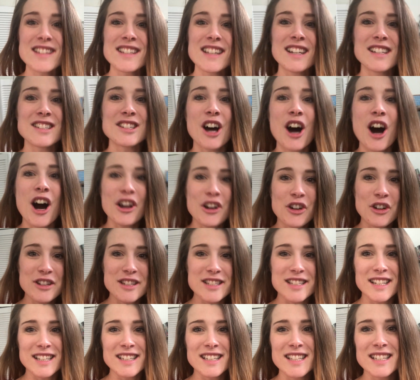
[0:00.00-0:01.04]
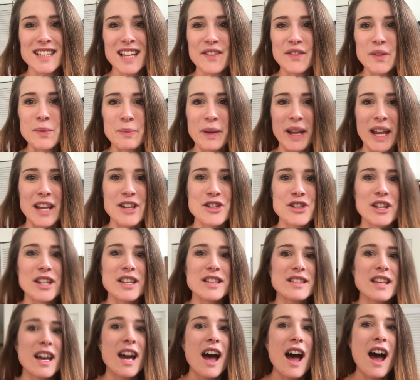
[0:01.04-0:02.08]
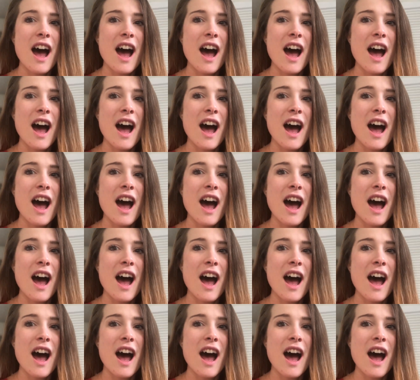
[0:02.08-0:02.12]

and it's 167 pages.